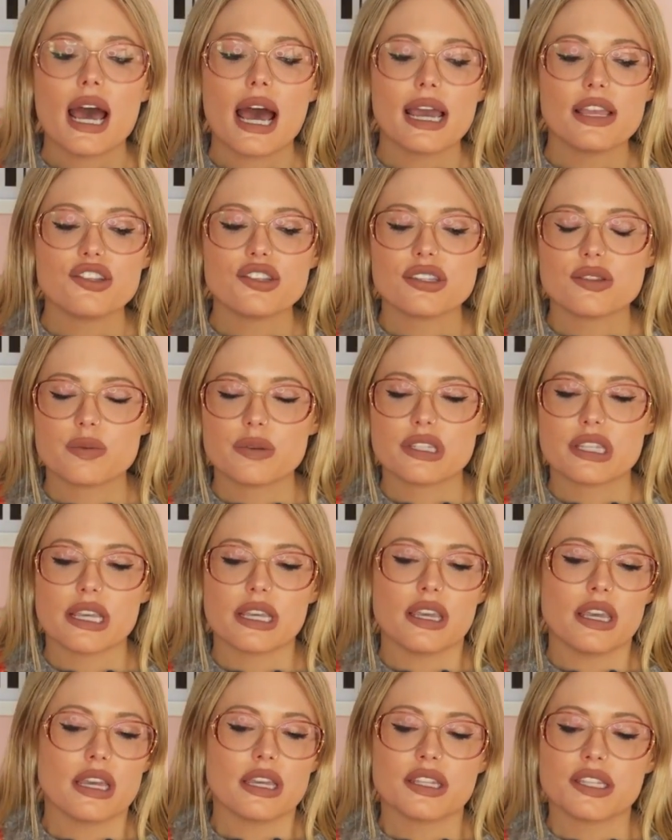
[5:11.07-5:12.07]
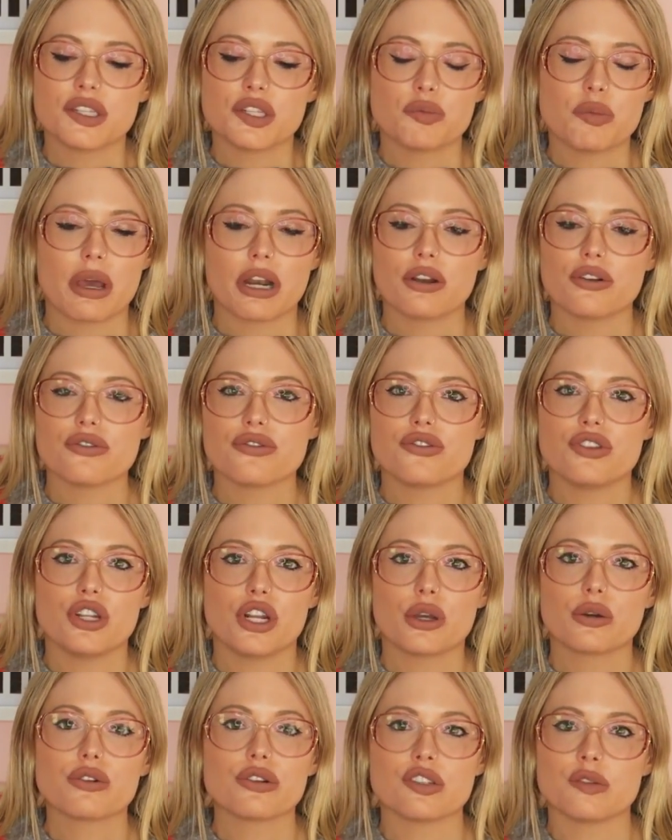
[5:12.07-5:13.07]
I just was like, it's just better, you
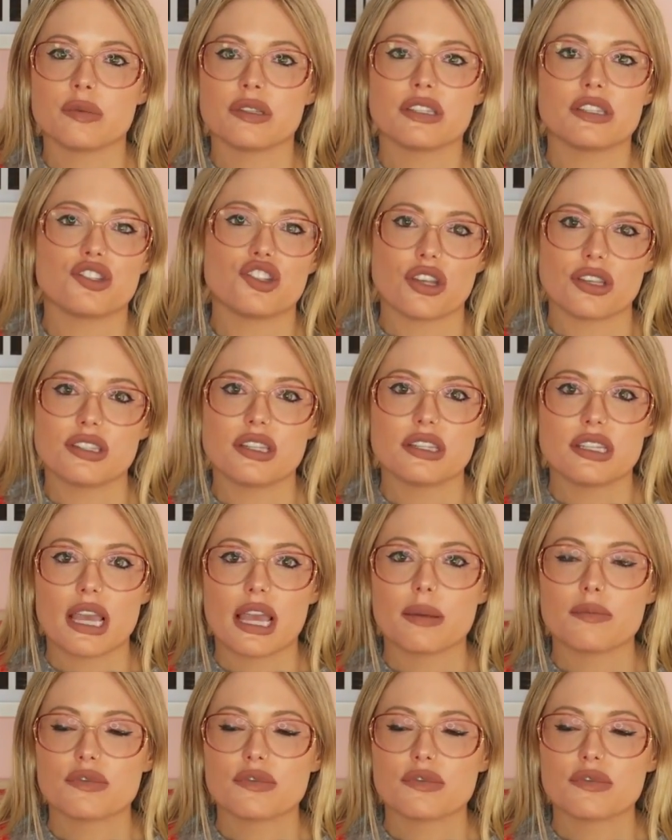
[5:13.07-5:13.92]
know, Christmas is just a day.